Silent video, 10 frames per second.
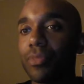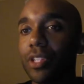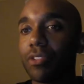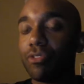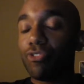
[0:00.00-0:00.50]

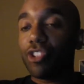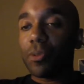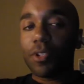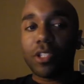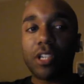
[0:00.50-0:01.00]
didn't feel
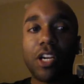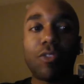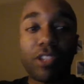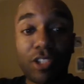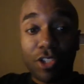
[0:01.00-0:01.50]
especially
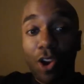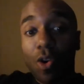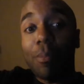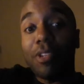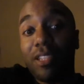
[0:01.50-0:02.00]
hungry.
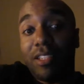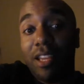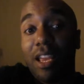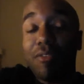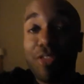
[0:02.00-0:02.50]
So I'm gonna
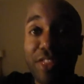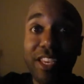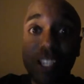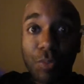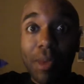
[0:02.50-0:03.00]
save
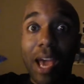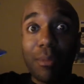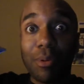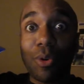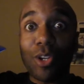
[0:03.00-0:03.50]
these
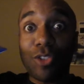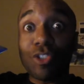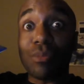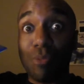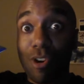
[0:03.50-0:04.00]
bad boys
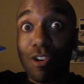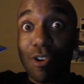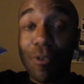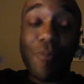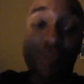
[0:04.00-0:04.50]
for
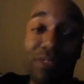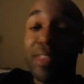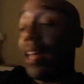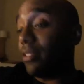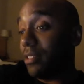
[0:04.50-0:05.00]
tomorrow.
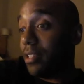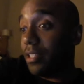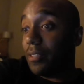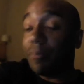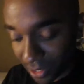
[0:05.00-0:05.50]
That's
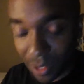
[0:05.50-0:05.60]
exciting.